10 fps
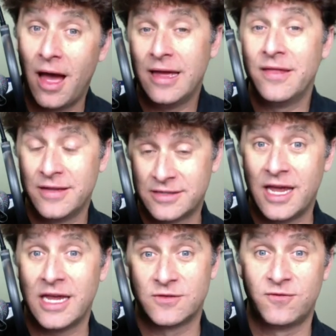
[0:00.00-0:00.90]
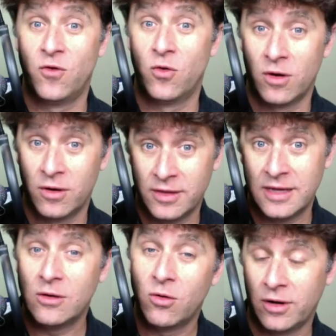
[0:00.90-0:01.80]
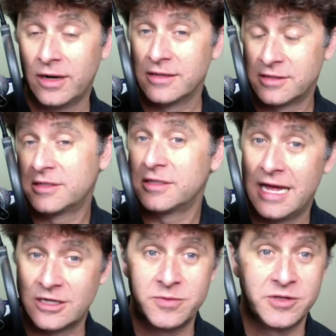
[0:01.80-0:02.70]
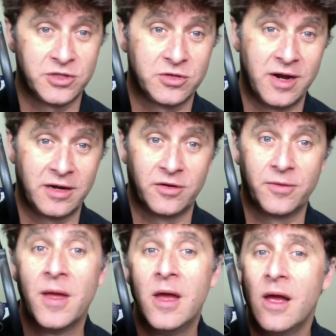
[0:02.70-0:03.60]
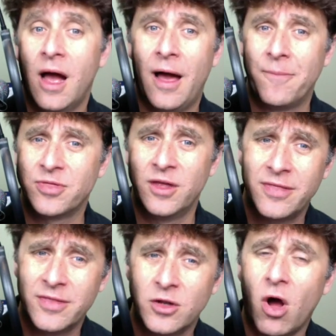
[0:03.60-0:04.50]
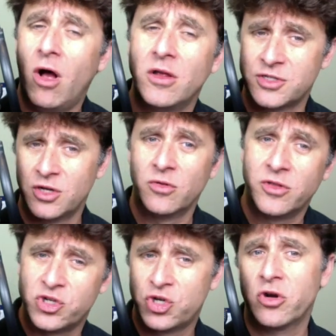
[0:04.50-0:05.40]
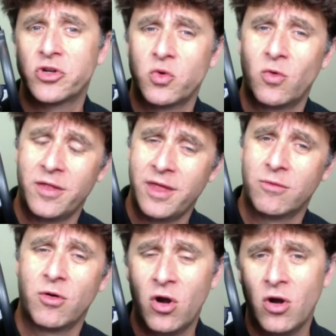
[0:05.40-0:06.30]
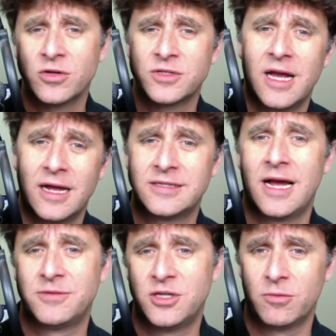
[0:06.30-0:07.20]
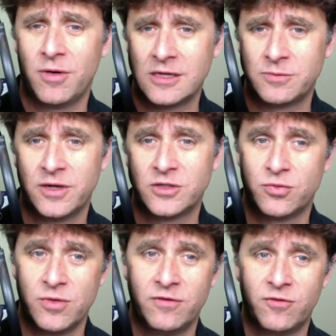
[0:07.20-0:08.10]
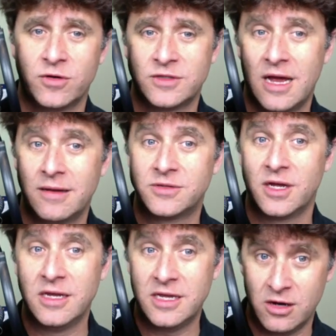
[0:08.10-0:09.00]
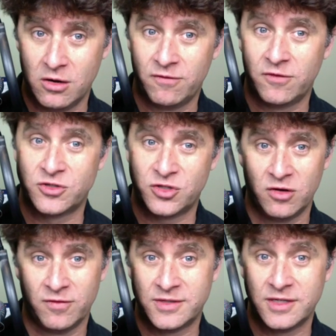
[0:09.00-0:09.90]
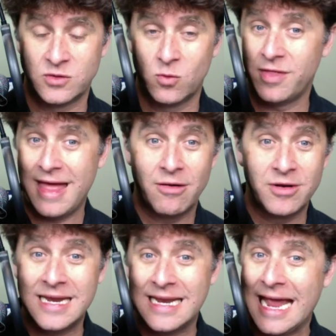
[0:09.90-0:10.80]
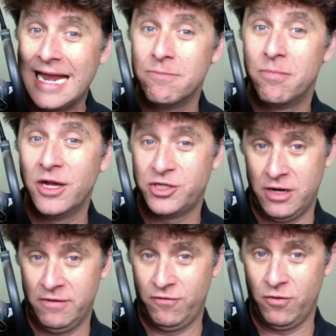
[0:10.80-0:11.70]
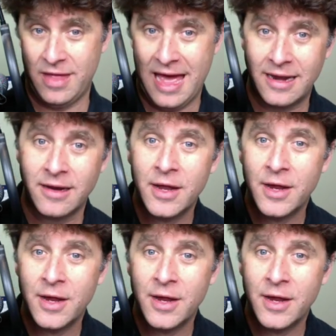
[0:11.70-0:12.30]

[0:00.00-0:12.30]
in this case for the organist / music director. Then also the church where they rehearsed got top tier brass players 3 to 4 times a year for services without needing any budget for that,